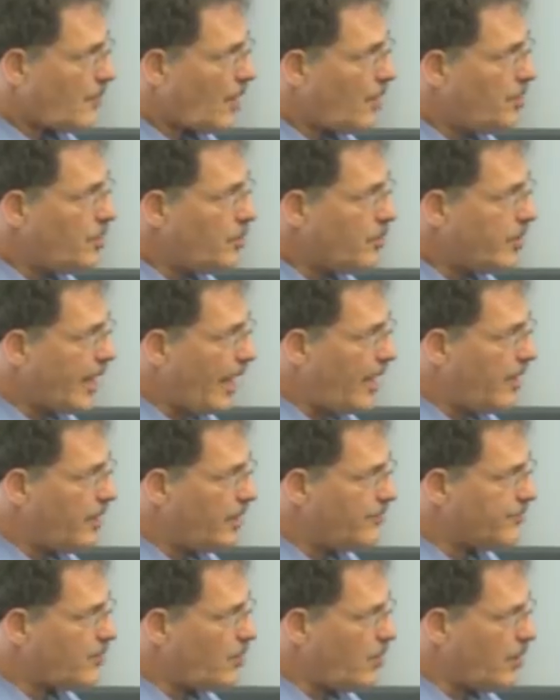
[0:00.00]
you get,
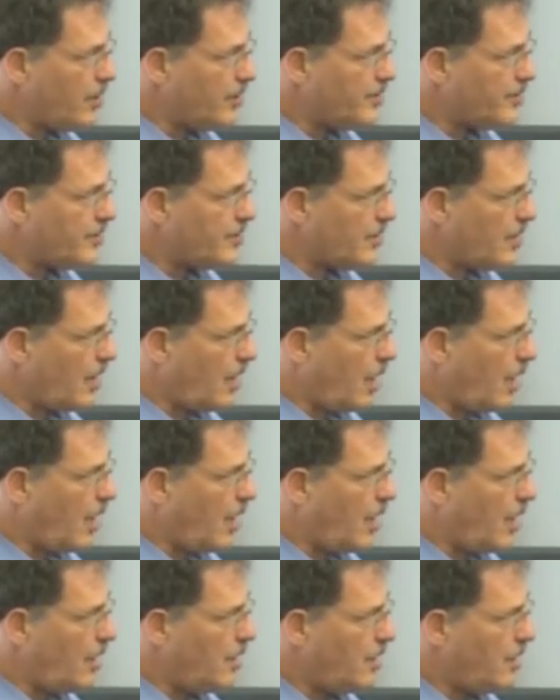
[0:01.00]
of course,
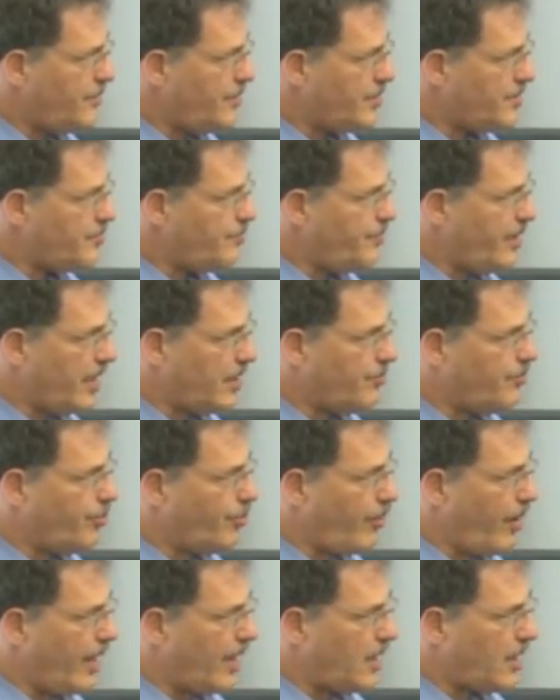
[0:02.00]
uh, this big
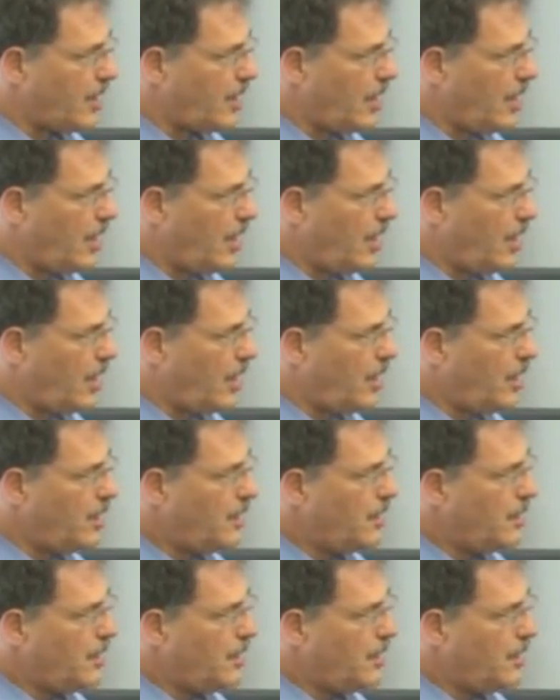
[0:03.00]
break uh,